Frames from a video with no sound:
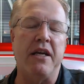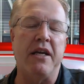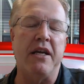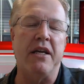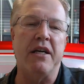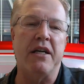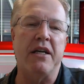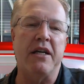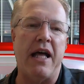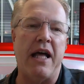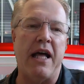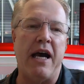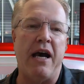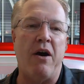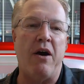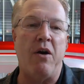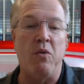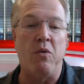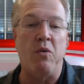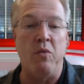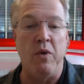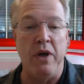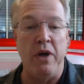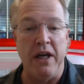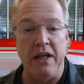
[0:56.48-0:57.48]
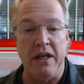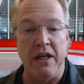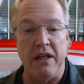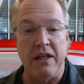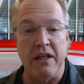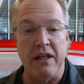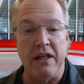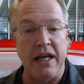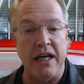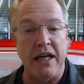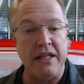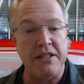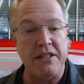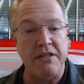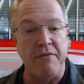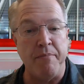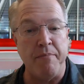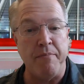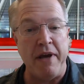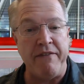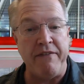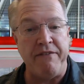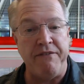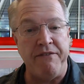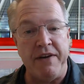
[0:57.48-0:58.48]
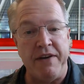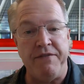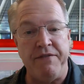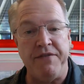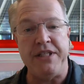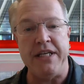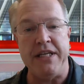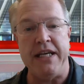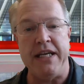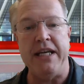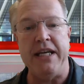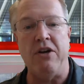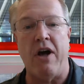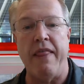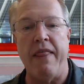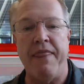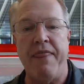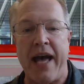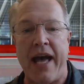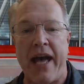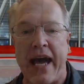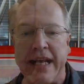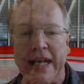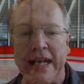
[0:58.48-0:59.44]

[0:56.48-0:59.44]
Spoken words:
and cloud. We'll get to 15 on that